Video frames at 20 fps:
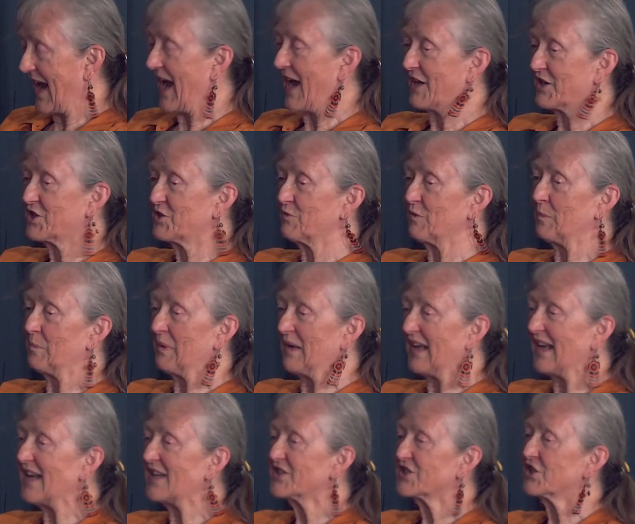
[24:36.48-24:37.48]
actual
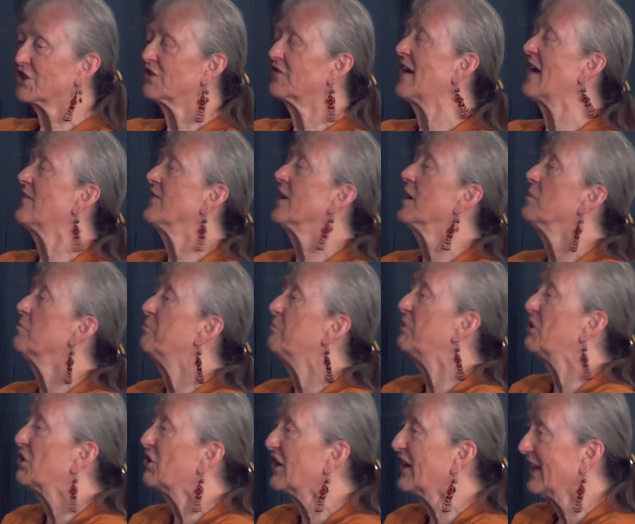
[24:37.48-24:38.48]
pleasure of having a
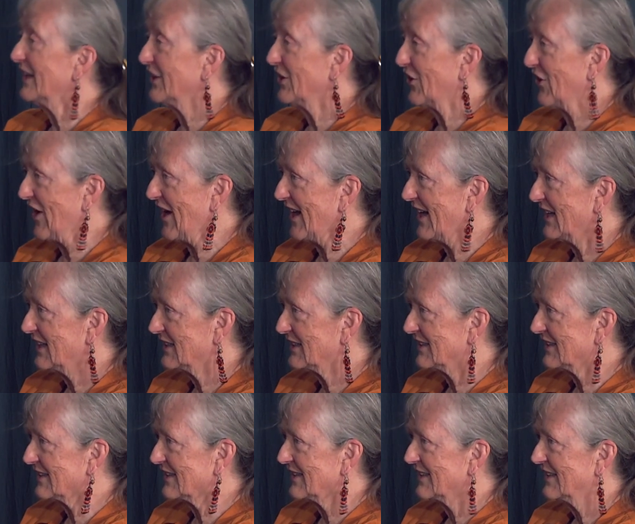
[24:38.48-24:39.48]
book in your
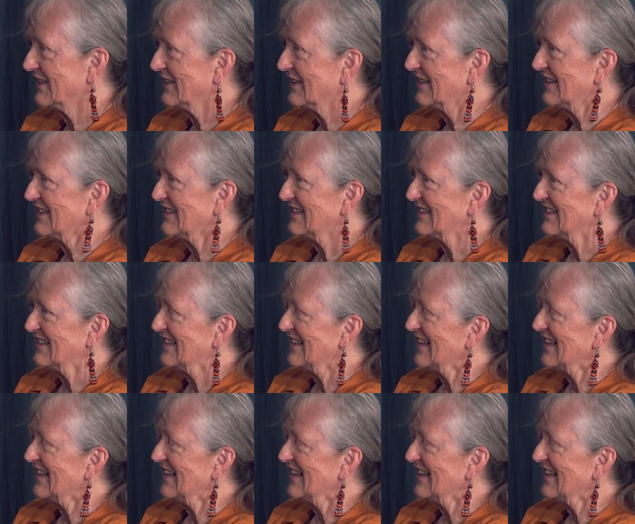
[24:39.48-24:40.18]
hand. Yes.